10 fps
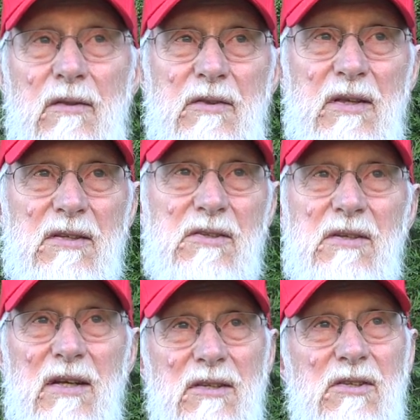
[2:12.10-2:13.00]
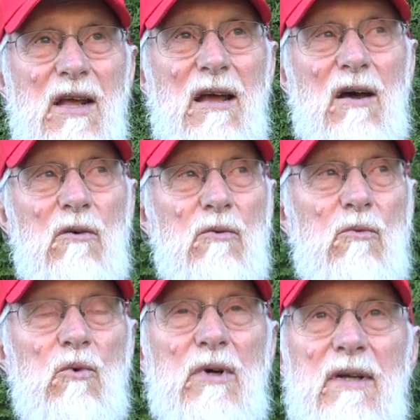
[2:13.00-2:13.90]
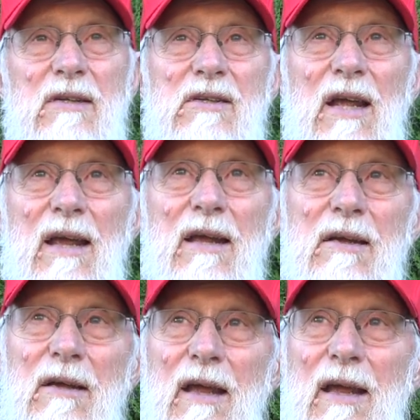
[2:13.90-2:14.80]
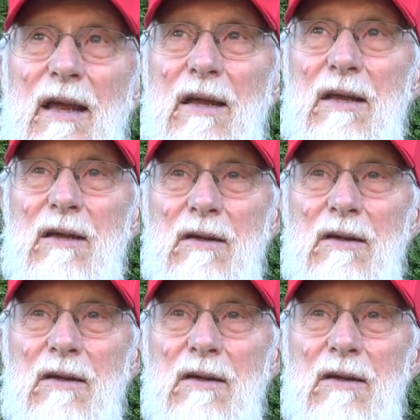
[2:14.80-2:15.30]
this discount would take a